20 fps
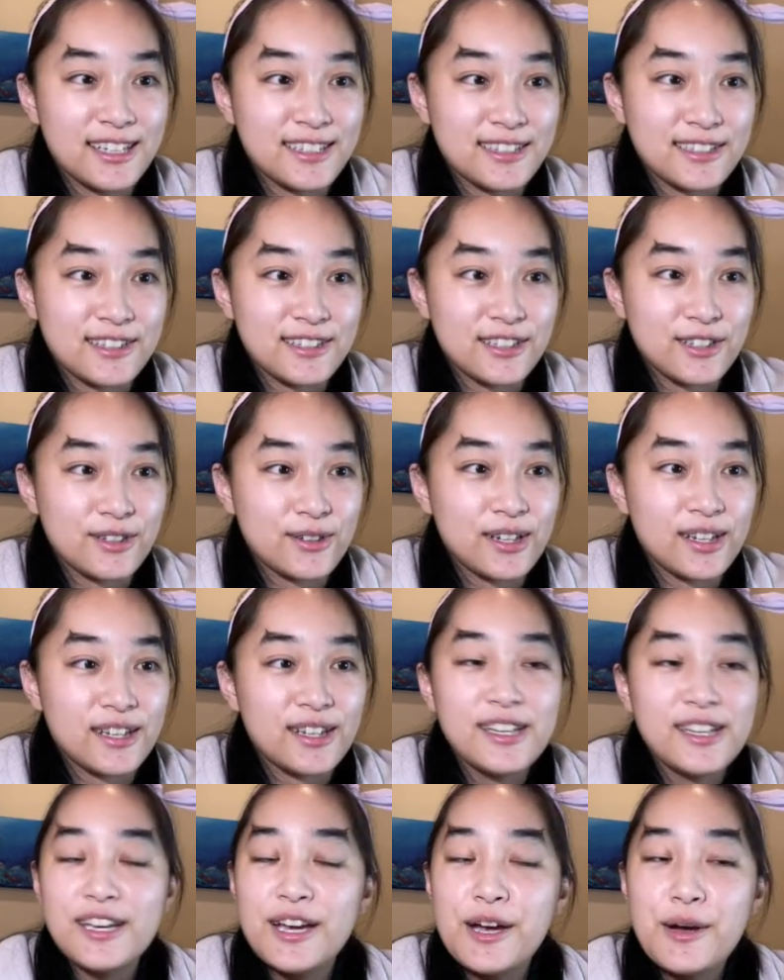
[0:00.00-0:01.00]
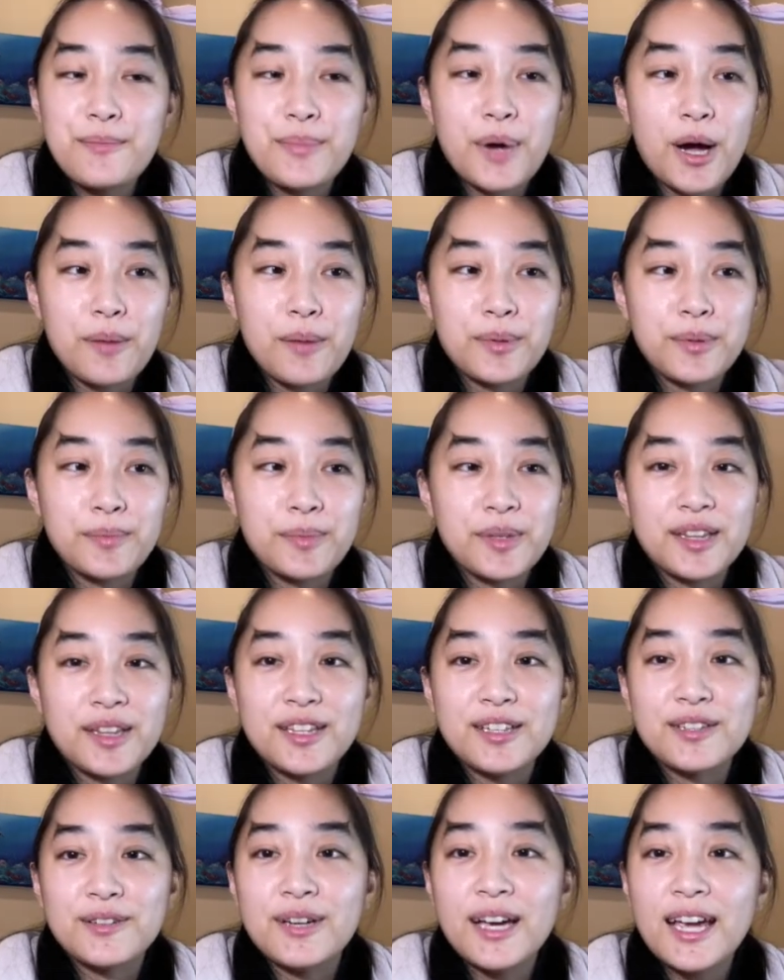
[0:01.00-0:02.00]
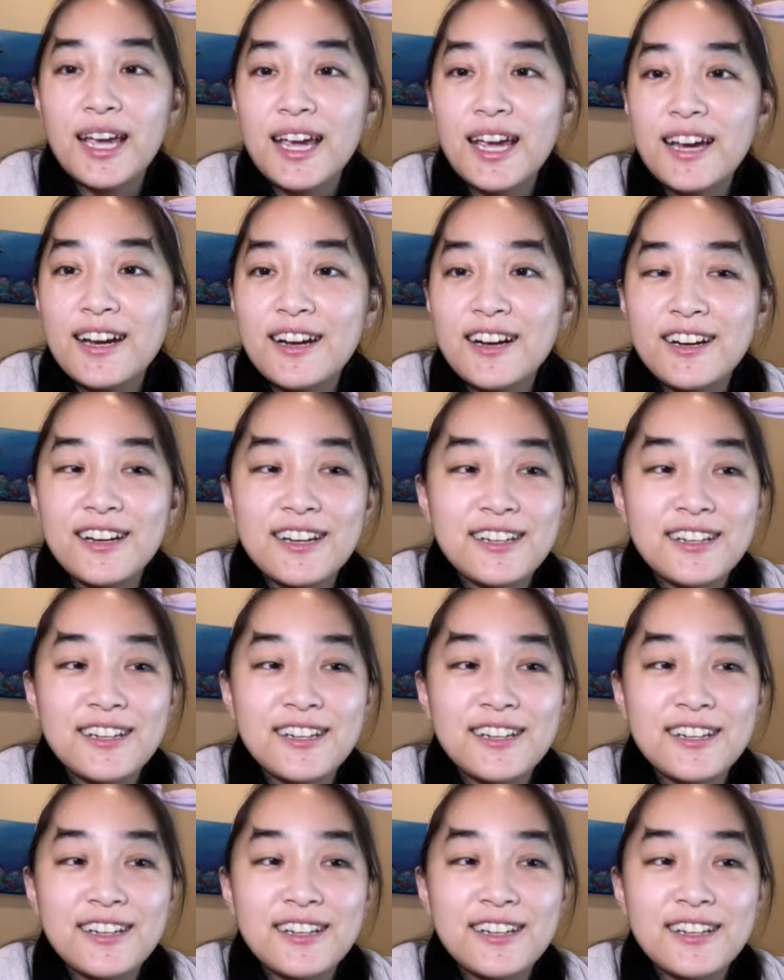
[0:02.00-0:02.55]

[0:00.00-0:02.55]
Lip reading: It's gonna pop up a little error.